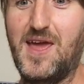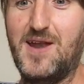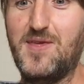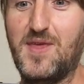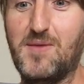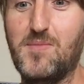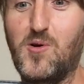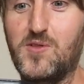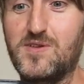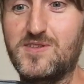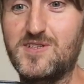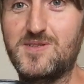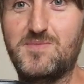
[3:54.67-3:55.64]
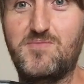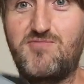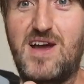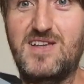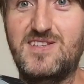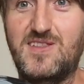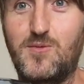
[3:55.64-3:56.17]
anything more than just
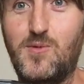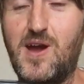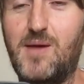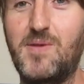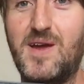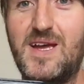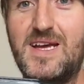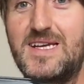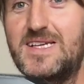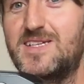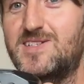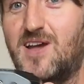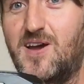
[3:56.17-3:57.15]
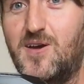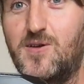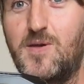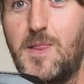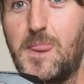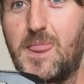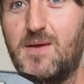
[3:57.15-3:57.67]
browsing the web. So
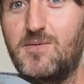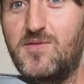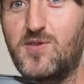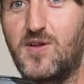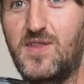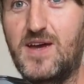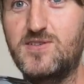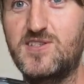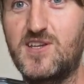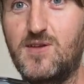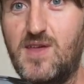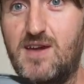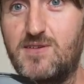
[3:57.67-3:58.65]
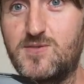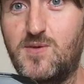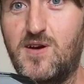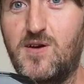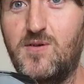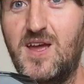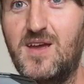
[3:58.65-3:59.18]
we've got those two there as
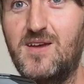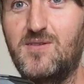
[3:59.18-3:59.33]
well.